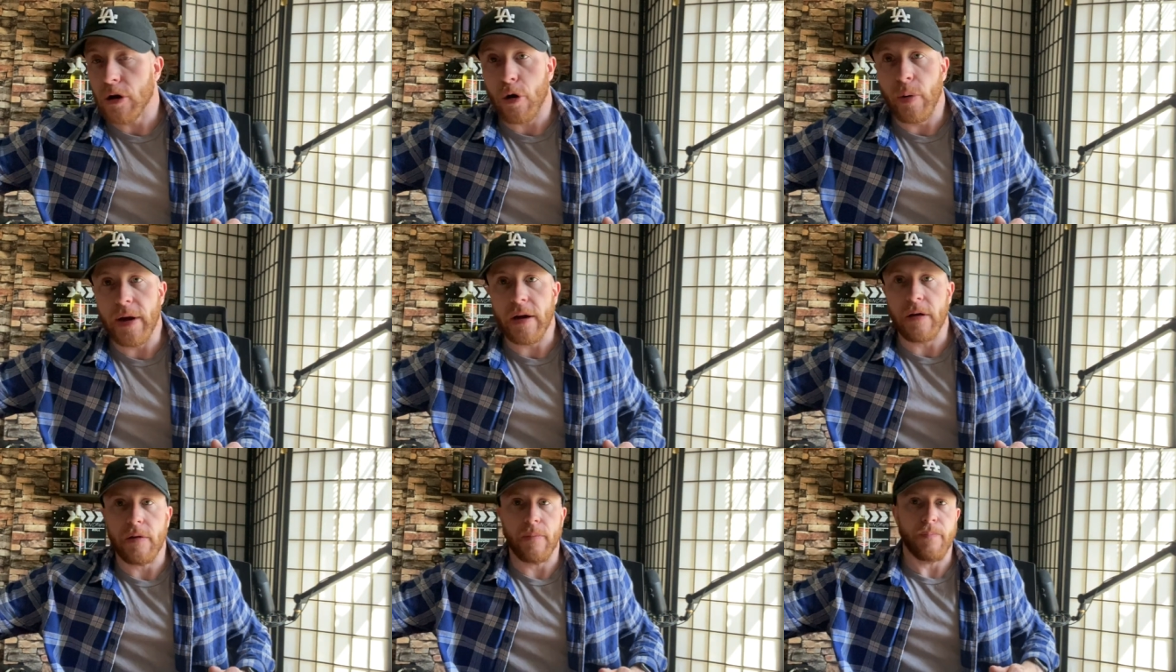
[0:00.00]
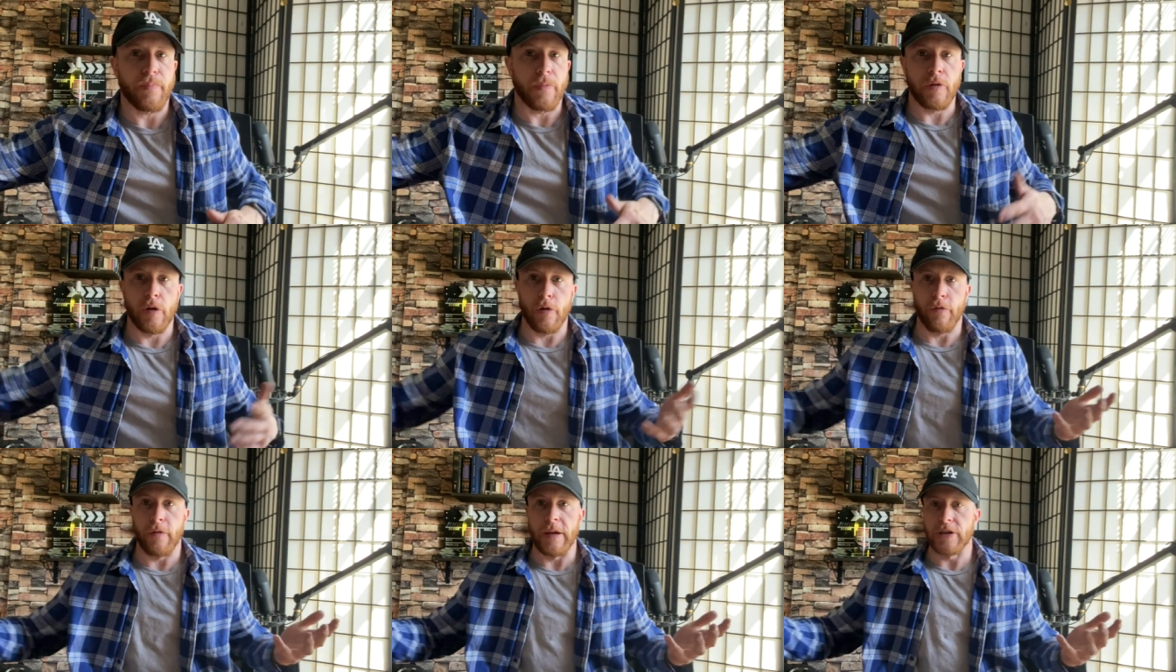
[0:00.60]
quick little
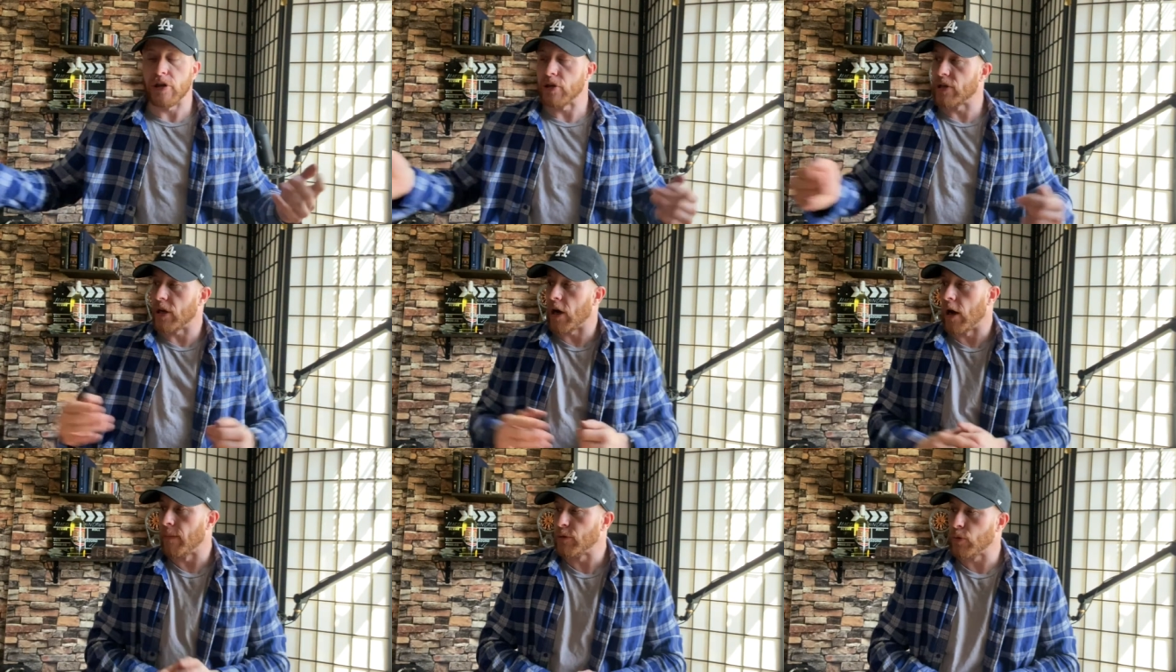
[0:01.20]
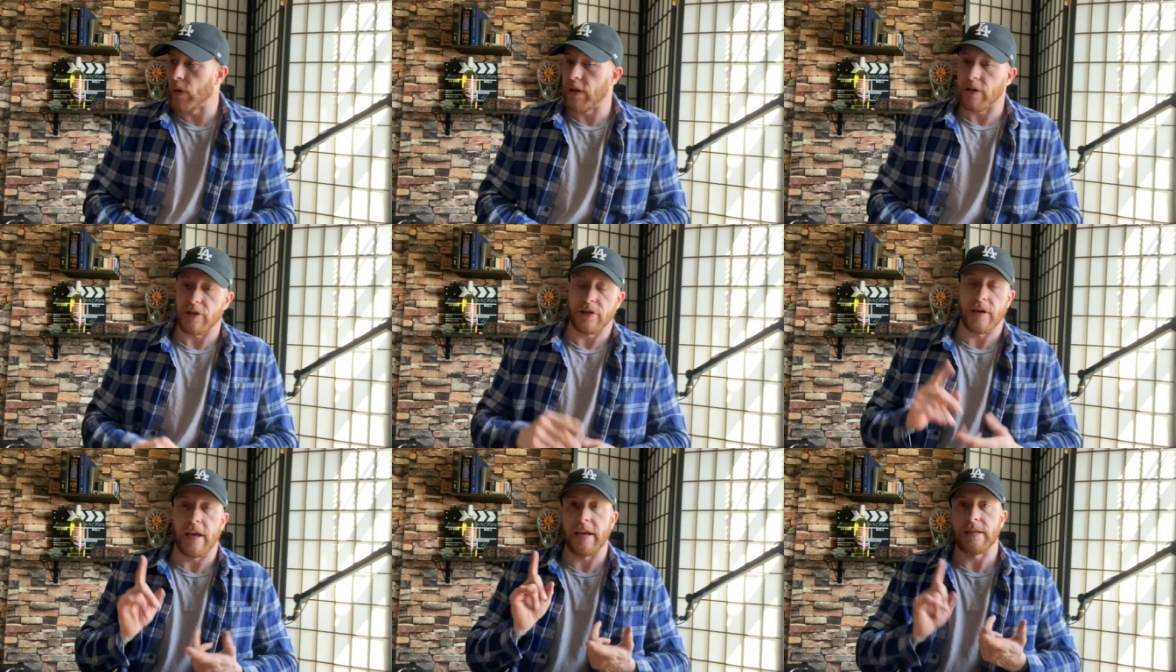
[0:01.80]
features it comes with, just
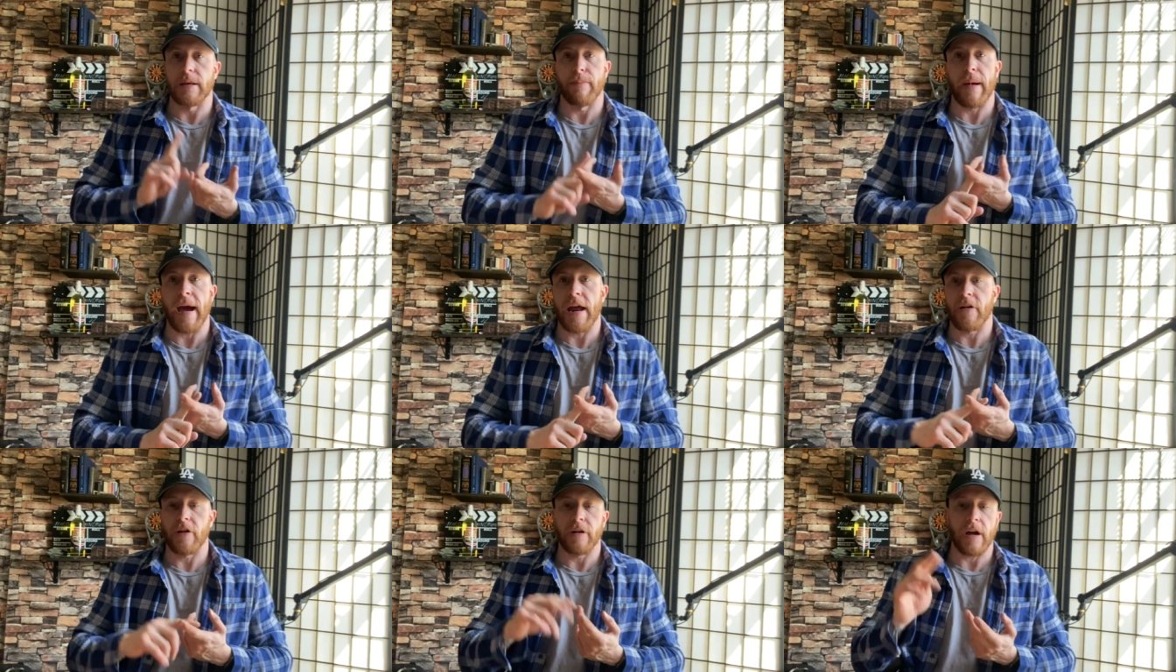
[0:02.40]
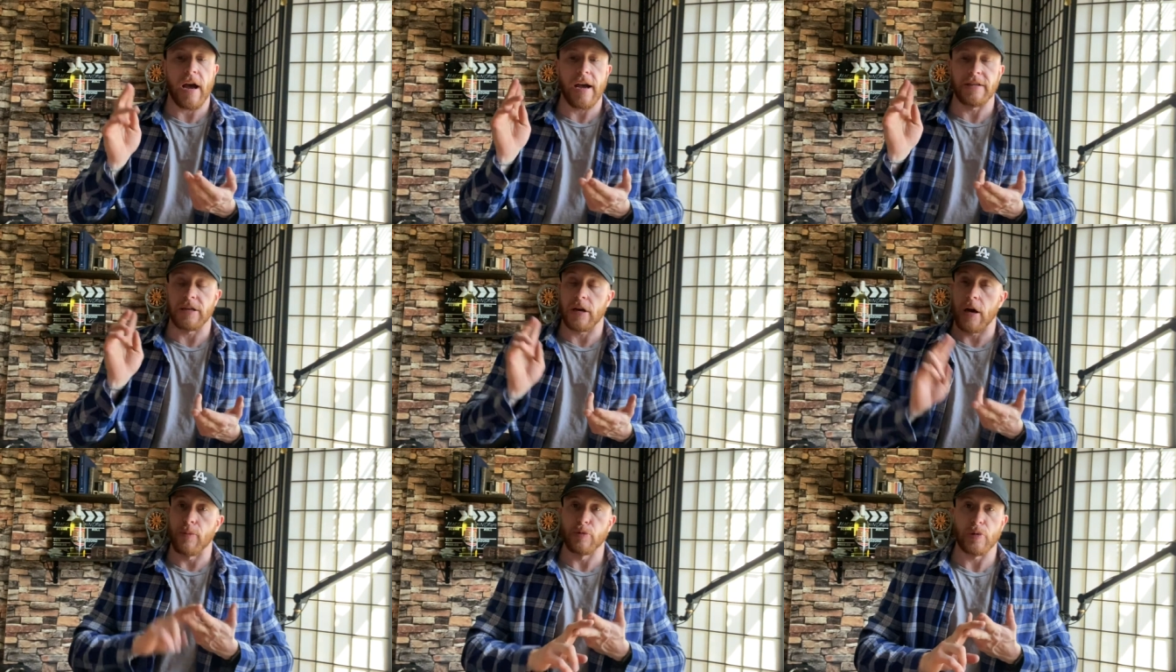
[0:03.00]
in case the battery dies, it
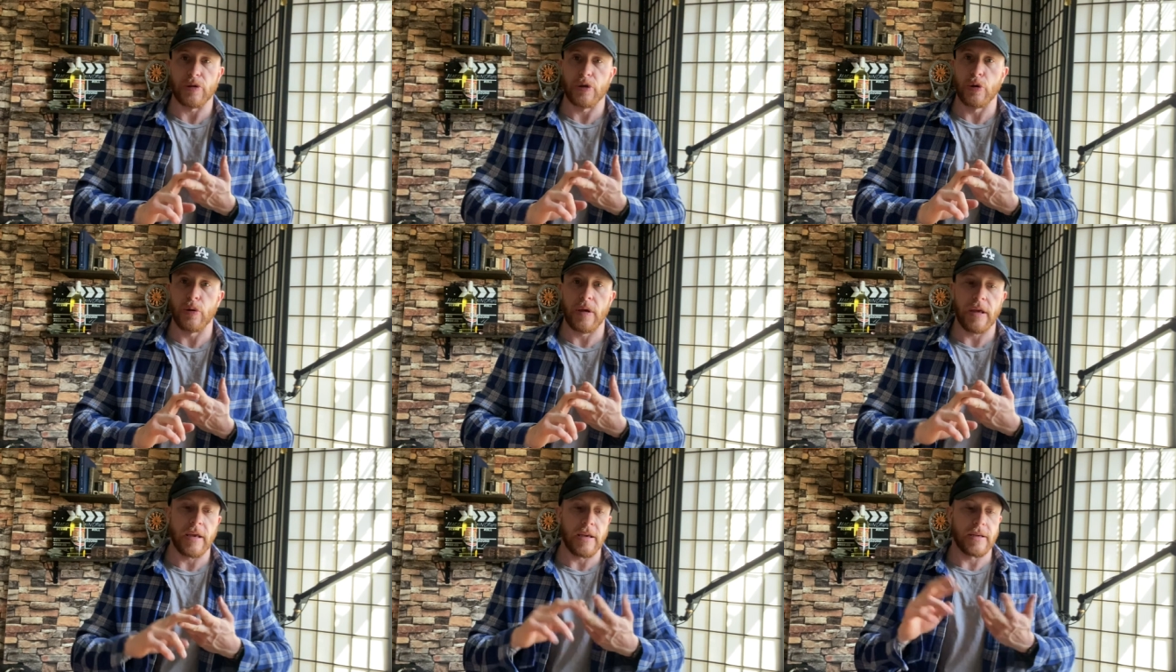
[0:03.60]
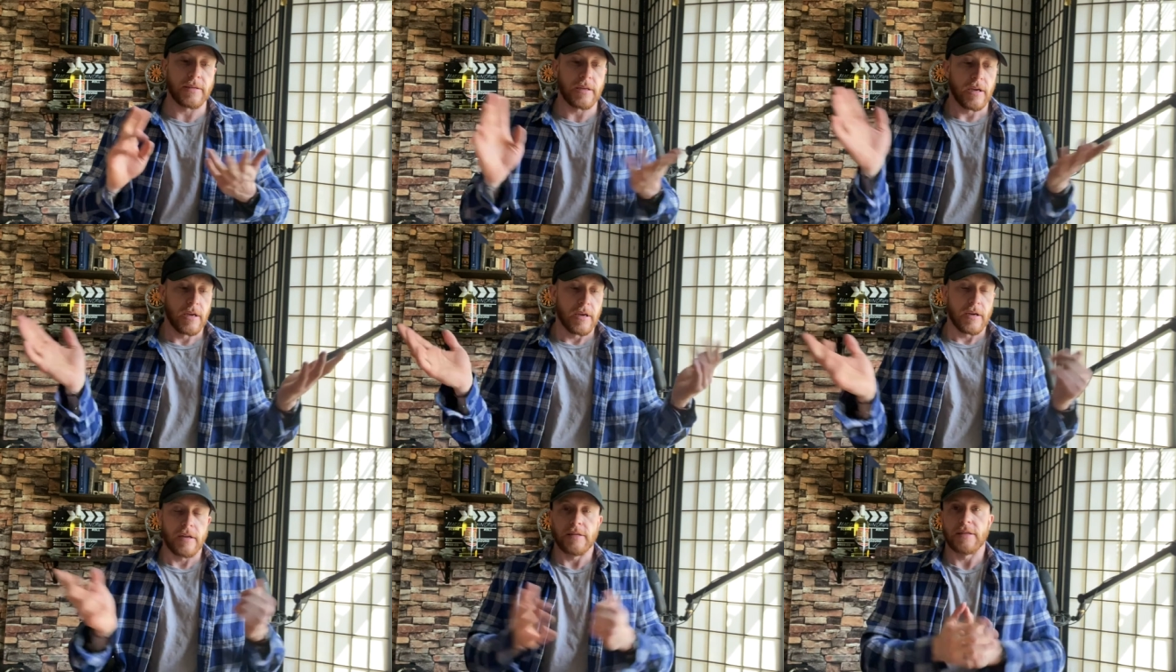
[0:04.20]
comes with two keys
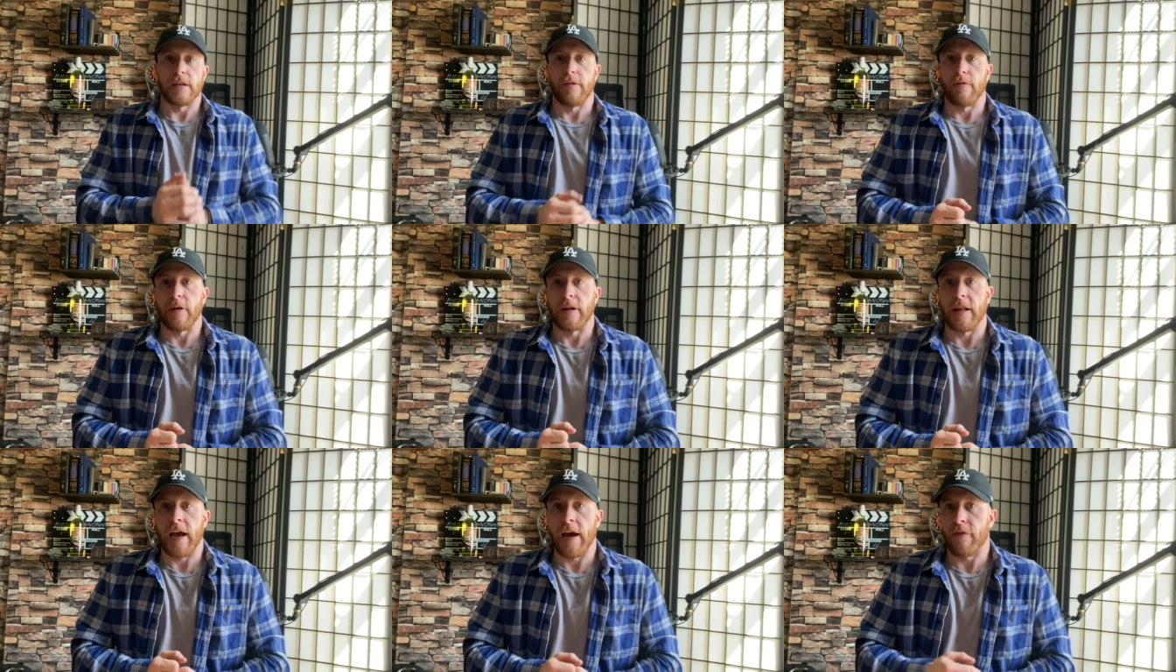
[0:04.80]
and stuff like that.